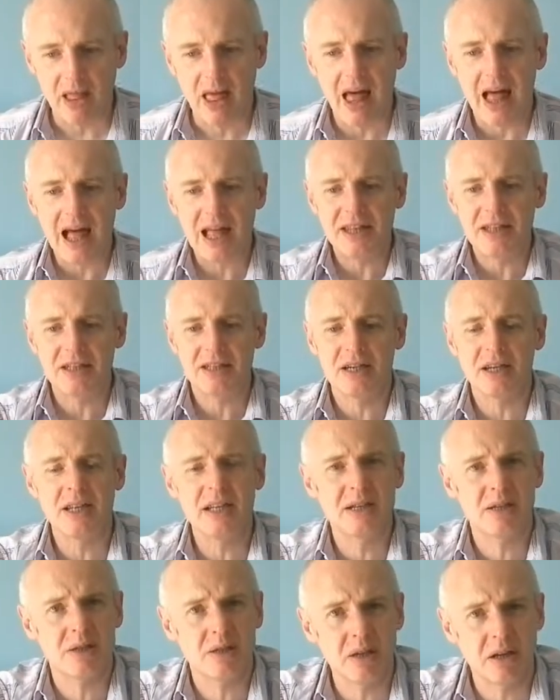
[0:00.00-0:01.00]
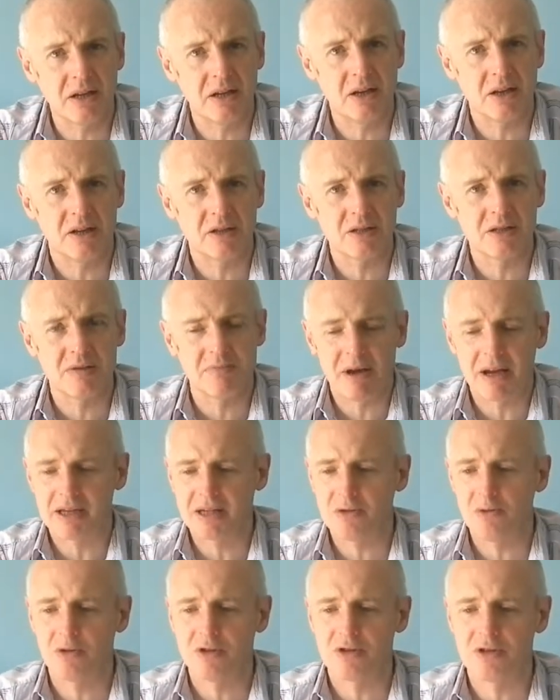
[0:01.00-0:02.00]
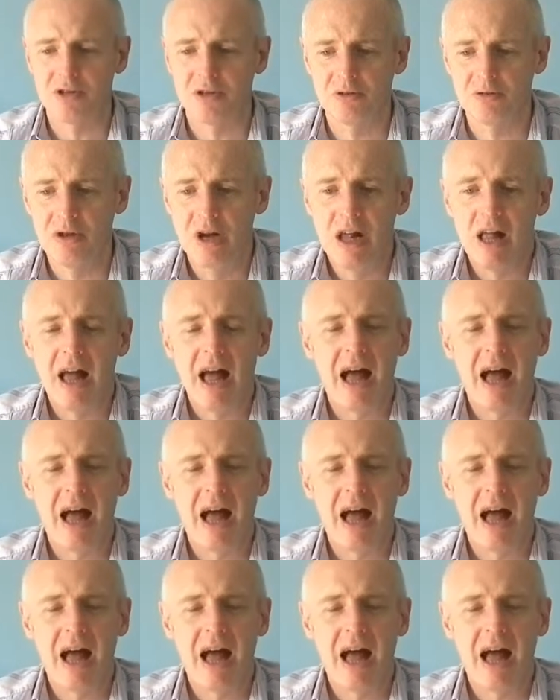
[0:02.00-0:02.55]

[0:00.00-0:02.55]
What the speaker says: And this succulence that makes you want to